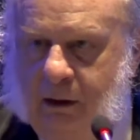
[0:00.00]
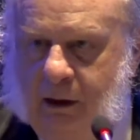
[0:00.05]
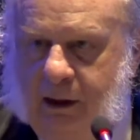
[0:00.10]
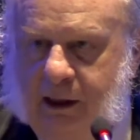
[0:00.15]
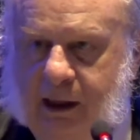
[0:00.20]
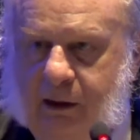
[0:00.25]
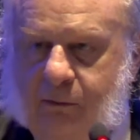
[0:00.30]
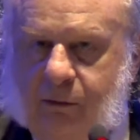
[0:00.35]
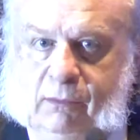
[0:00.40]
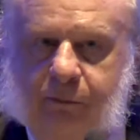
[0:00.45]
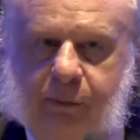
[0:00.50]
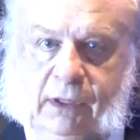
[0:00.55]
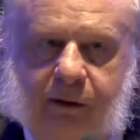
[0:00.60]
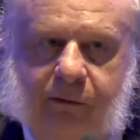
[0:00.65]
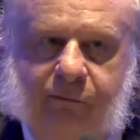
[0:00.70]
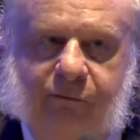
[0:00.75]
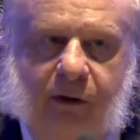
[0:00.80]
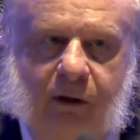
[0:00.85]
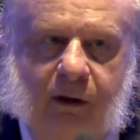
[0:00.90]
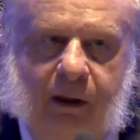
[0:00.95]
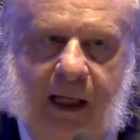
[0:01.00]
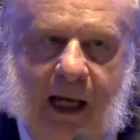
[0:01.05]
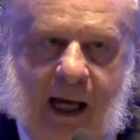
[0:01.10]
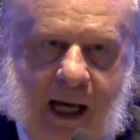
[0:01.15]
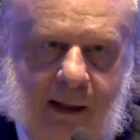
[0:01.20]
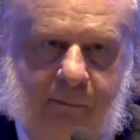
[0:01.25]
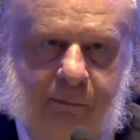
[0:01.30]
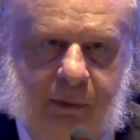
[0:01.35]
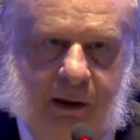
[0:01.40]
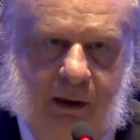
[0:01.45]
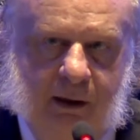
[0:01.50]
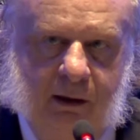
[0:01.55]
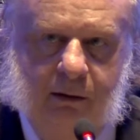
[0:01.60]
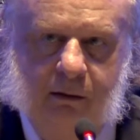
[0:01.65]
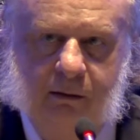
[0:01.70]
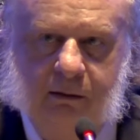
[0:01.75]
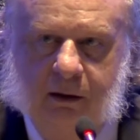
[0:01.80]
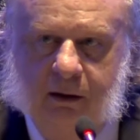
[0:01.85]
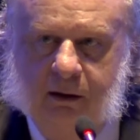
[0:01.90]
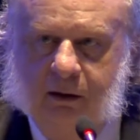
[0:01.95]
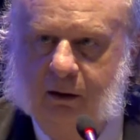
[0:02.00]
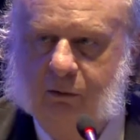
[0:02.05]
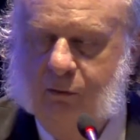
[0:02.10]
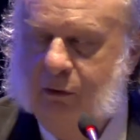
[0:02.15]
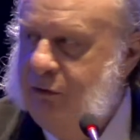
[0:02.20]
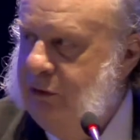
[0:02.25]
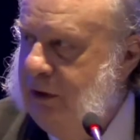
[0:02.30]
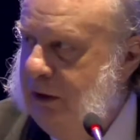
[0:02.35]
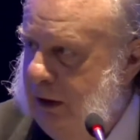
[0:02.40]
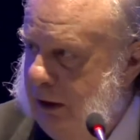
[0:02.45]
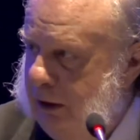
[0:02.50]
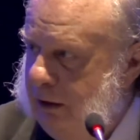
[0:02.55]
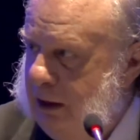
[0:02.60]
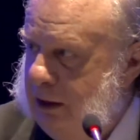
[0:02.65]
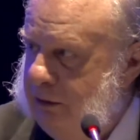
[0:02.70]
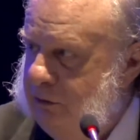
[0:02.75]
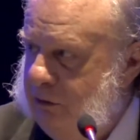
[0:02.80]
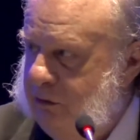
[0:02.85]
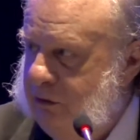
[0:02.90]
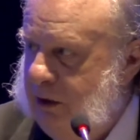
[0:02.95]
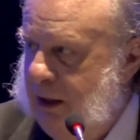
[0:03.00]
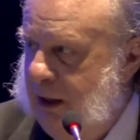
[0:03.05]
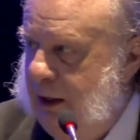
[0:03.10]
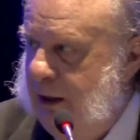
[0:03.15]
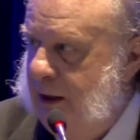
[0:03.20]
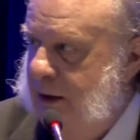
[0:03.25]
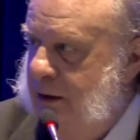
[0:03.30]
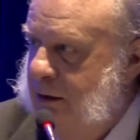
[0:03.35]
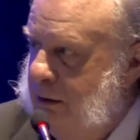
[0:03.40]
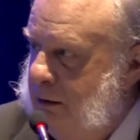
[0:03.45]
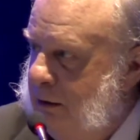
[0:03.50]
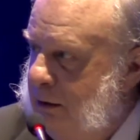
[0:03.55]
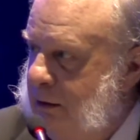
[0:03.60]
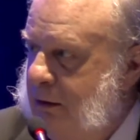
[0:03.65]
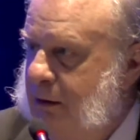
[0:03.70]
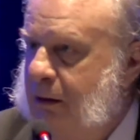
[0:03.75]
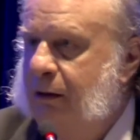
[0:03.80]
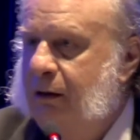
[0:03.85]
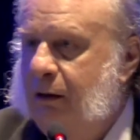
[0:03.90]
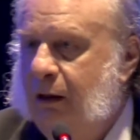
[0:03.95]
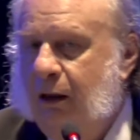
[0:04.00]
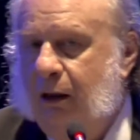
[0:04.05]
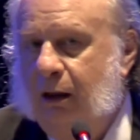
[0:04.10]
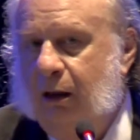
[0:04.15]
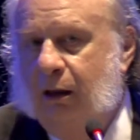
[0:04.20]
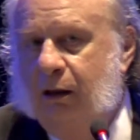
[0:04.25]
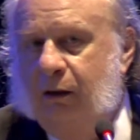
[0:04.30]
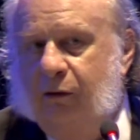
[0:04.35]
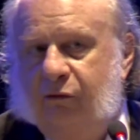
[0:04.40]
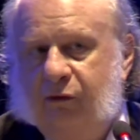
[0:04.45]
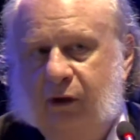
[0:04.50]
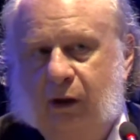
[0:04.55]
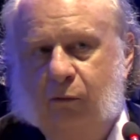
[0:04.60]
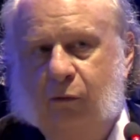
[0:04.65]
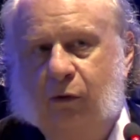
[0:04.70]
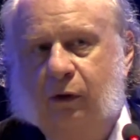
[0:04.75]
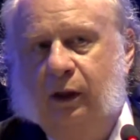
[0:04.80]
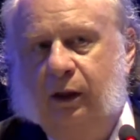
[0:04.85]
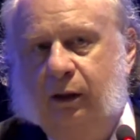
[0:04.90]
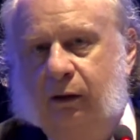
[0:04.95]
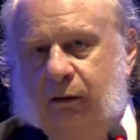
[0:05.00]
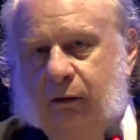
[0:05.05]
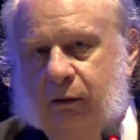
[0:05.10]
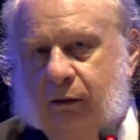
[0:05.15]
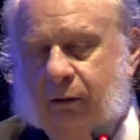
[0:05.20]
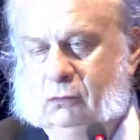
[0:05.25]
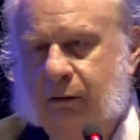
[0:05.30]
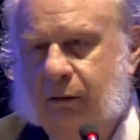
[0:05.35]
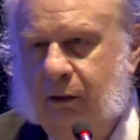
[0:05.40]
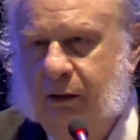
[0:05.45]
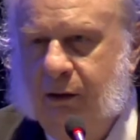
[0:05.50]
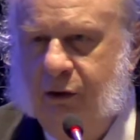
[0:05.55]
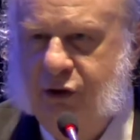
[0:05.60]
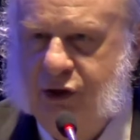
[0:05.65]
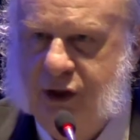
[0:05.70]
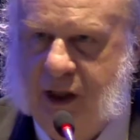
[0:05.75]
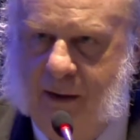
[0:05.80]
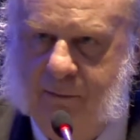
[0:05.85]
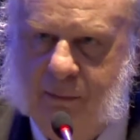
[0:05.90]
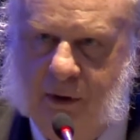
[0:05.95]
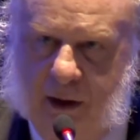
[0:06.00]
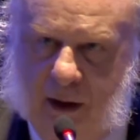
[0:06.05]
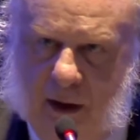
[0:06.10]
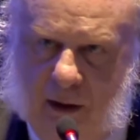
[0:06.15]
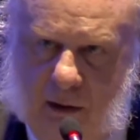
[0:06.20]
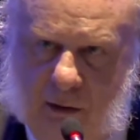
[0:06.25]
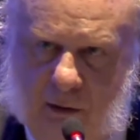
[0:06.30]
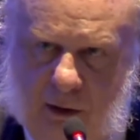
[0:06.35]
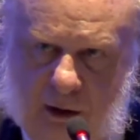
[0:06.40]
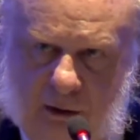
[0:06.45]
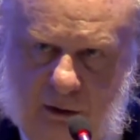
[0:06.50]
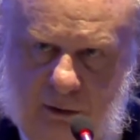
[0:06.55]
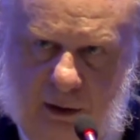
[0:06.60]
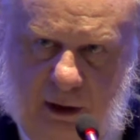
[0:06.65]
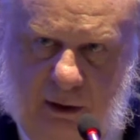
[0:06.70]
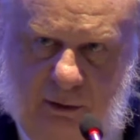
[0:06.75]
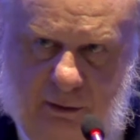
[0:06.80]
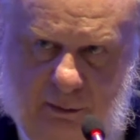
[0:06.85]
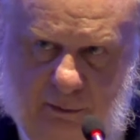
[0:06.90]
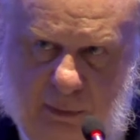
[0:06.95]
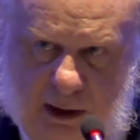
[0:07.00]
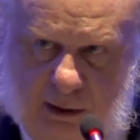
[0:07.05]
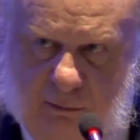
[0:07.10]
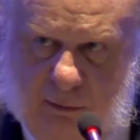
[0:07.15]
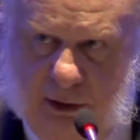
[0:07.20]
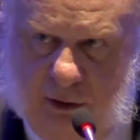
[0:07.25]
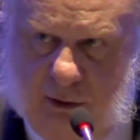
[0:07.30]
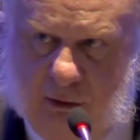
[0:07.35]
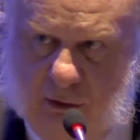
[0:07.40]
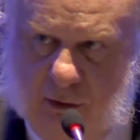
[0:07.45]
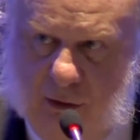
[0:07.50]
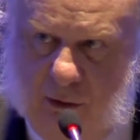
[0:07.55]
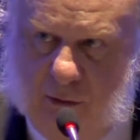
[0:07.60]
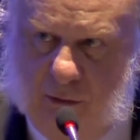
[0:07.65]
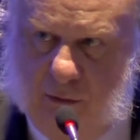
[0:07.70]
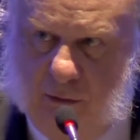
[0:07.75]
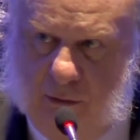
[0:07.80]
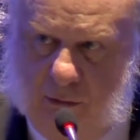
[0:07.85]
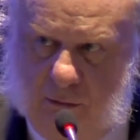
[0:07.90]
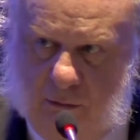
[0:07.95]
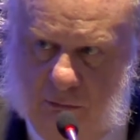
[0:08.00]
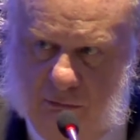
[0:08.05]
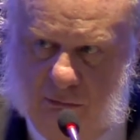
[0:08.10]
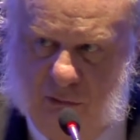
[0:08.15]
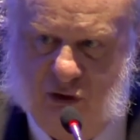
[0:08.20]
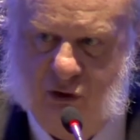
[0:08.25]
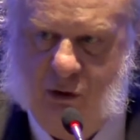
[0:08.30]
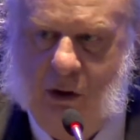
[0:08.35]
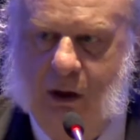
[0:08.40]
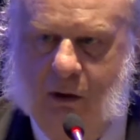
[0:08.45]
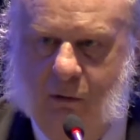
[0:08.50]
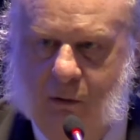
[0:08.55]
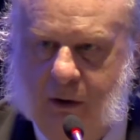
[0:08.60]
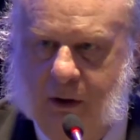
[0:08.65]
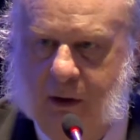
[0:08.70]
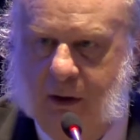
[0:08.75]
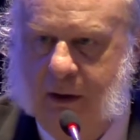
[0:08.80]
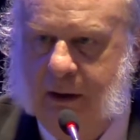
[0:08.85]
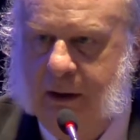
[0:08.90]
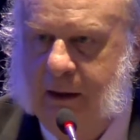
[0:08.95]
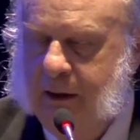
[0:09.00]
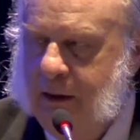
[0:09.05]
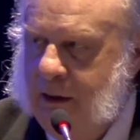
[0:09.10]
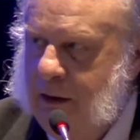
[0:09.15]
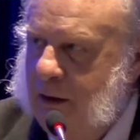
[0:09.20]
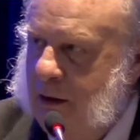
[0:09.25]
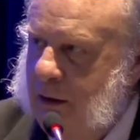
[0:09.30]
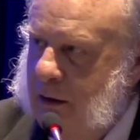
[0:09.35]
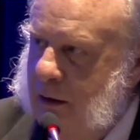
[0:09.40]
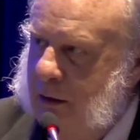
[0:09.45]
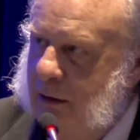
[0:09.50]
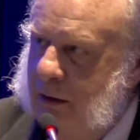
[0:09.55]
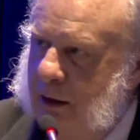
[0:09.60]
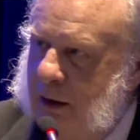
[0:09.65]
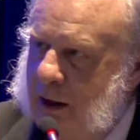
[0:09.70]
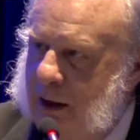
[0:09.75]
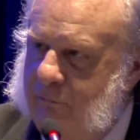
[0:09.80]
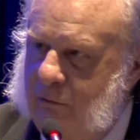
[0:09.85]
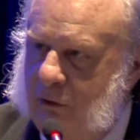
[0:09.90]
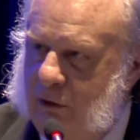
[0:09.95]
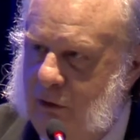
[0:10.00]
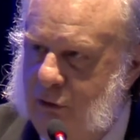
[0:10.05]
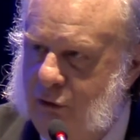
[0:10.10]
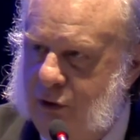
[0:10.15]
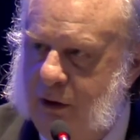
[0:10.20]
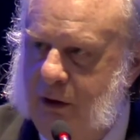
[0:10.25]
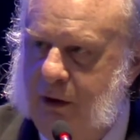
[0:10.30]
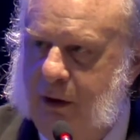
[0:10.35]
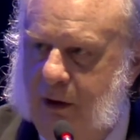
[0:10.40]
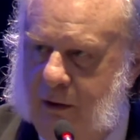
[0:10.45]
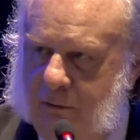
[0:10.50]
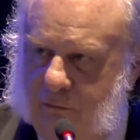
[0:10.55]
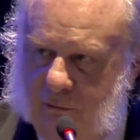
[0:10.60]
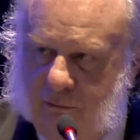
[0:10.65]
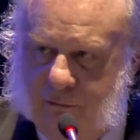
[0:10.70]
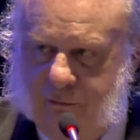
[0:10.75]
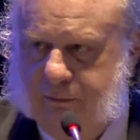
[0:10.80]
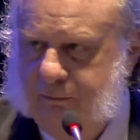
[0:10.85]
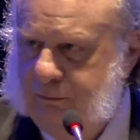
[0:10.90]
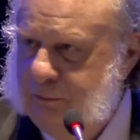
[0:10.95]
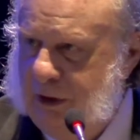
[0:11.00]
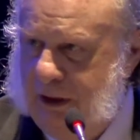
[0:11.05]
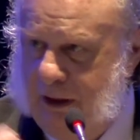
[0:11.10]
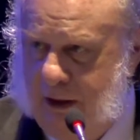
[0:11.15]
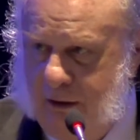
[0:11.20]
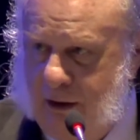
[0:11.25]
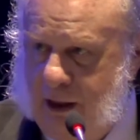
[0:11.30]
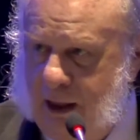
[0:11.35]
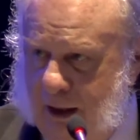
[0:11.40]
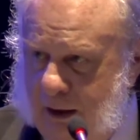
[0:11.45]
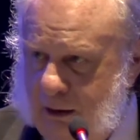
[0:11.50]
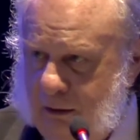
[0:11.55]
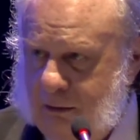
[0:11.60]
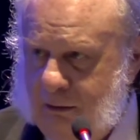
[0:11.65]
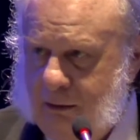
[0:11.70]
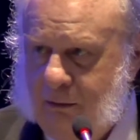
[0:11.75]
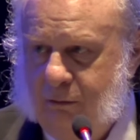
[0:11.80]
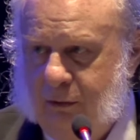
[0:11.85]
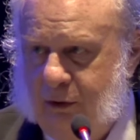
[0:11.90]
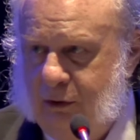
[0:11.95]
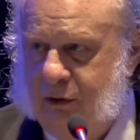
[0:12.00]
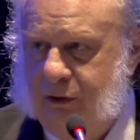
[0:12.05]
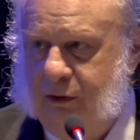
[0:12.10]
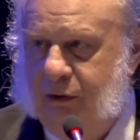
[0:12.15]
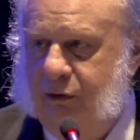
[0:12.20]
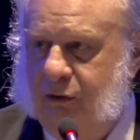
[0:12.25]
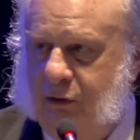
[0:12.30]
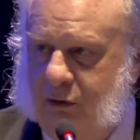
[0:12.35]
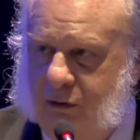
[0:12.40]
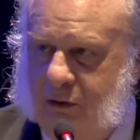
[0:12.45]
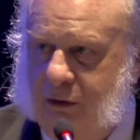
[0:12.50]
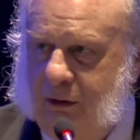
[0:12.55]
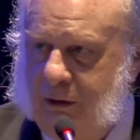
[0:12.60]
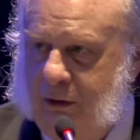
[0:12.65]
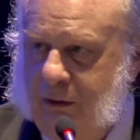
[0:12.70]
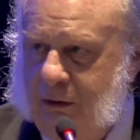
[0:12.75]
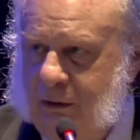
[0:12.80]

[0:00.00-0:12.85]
He would be very happy that there was an internet society, someone shepherding, although that's probably too strong a word, the evolution of the internet, which is